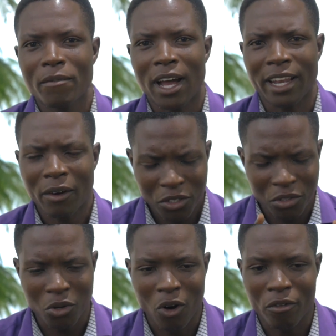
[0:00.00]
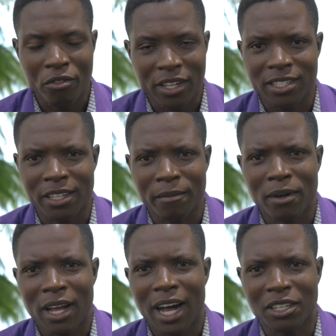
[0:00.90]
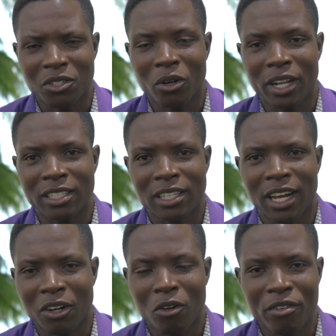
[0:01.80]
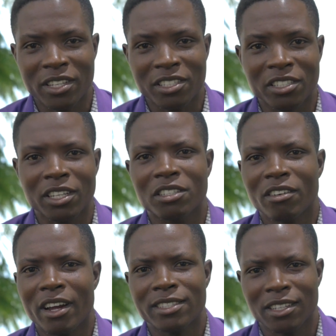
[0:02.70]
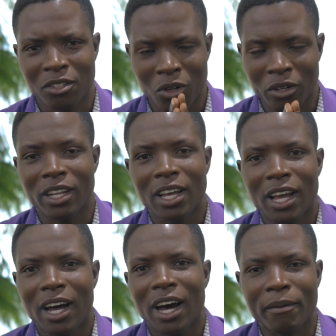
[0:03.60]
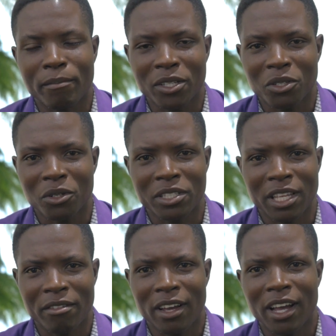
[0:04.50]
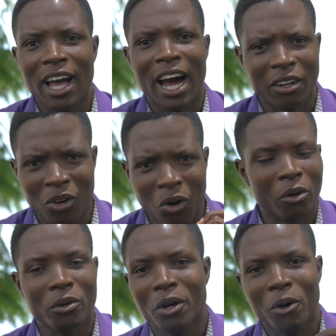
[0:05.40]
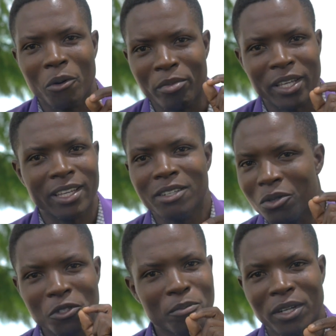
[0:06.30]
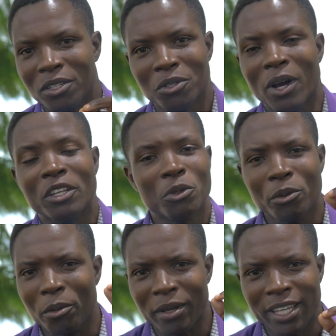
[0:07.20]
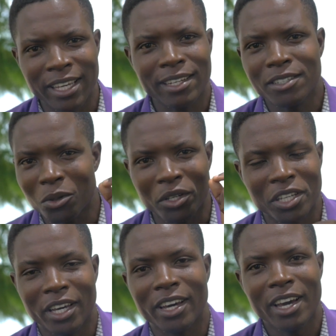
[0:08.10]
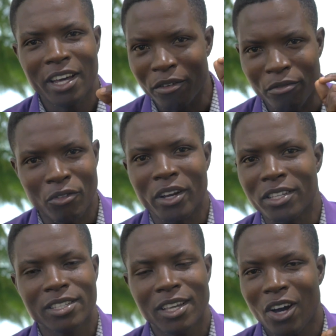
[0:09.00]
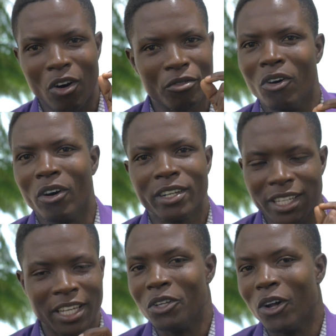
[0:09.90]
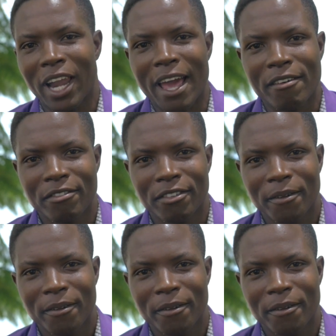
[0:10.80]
and I want you to confess Him as Lord, uh, confess Jesus Christ as Lord and personal Savior, and God will begin to speak to you, and you will begin to hear the voice of God in your life.